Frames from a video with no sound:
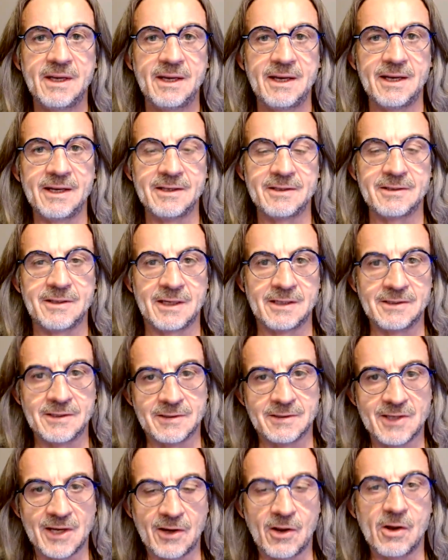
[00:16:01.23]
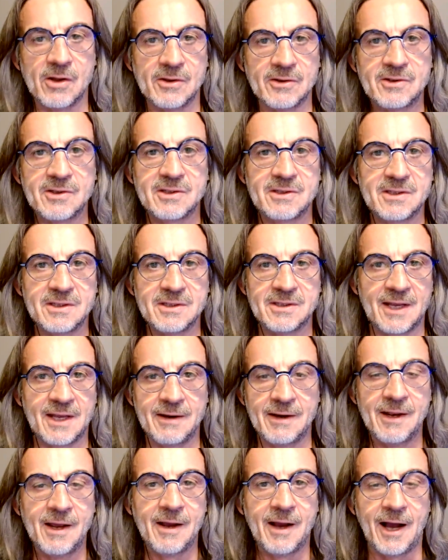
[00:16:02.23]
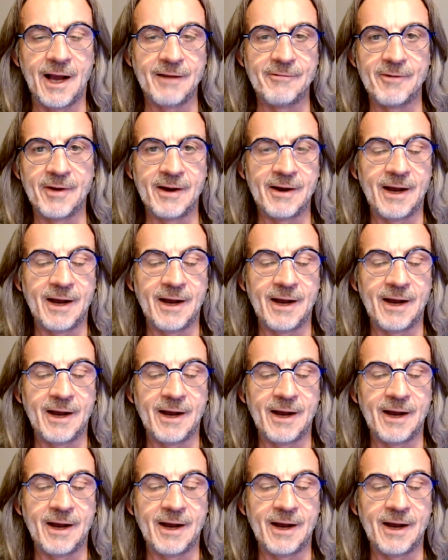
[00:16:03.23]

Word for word: as, as a psychologist is that I've, uh,